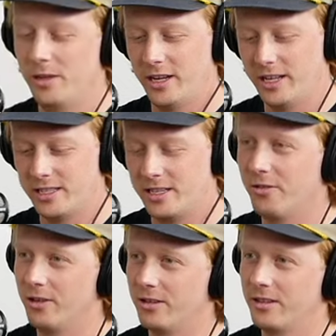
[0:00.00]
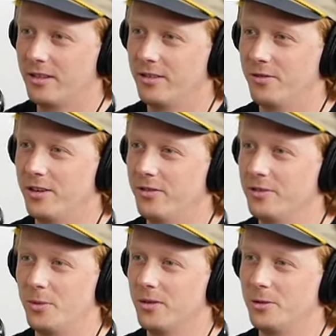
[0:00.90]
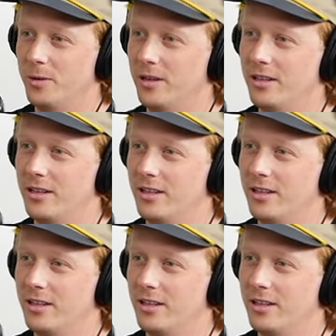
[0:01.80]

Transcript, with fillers: like, it's different yeah. for different sports, but